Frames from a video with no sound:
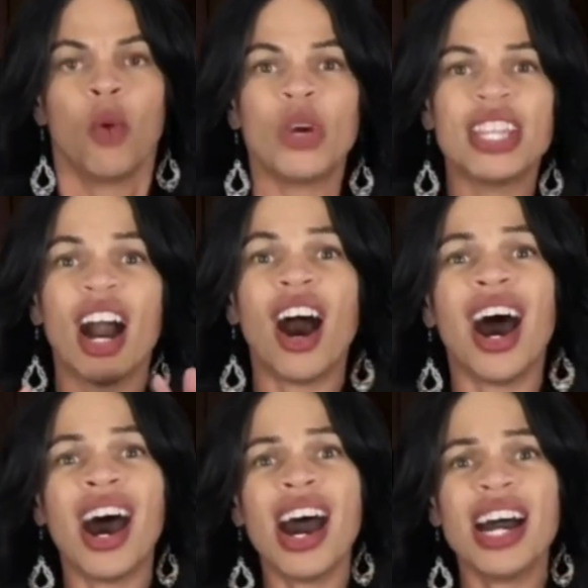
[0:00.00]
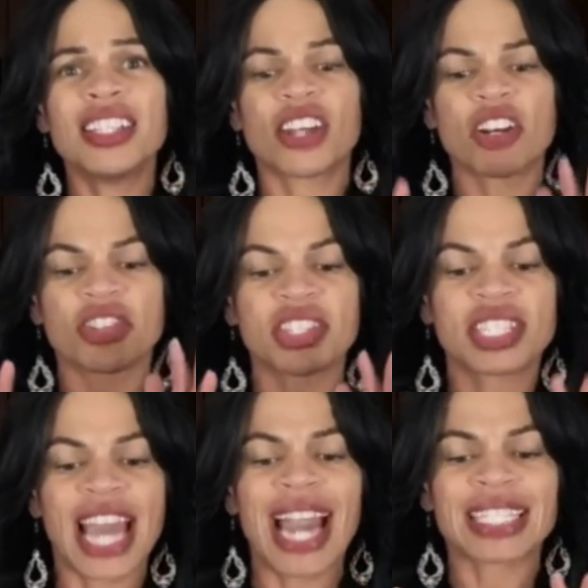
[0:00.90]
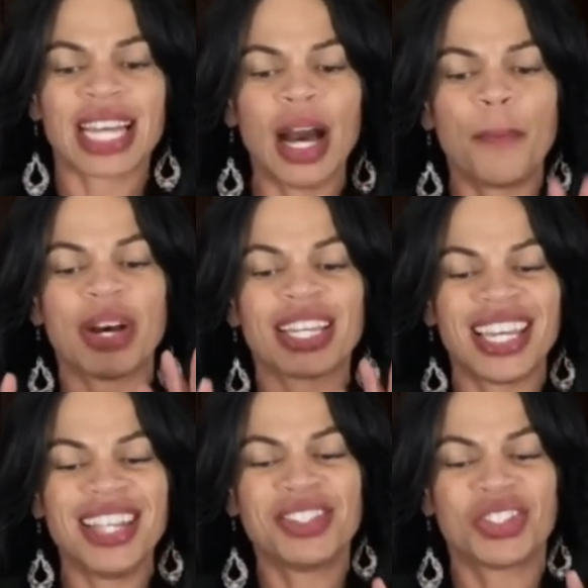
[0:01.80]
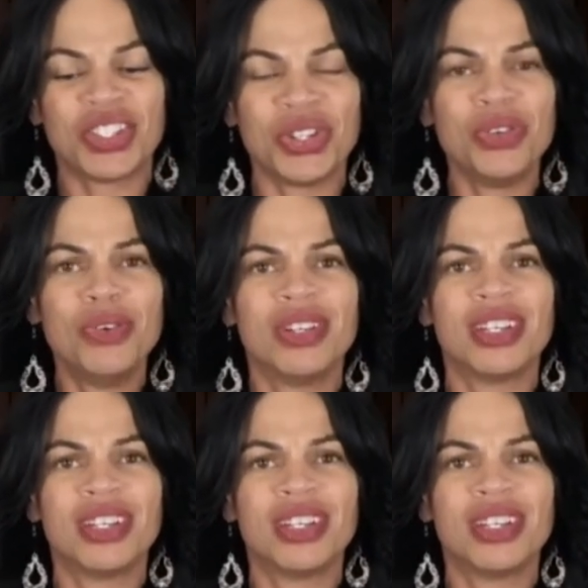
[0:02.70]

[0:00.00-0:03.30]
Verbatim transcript: When the odds are stacked up against you,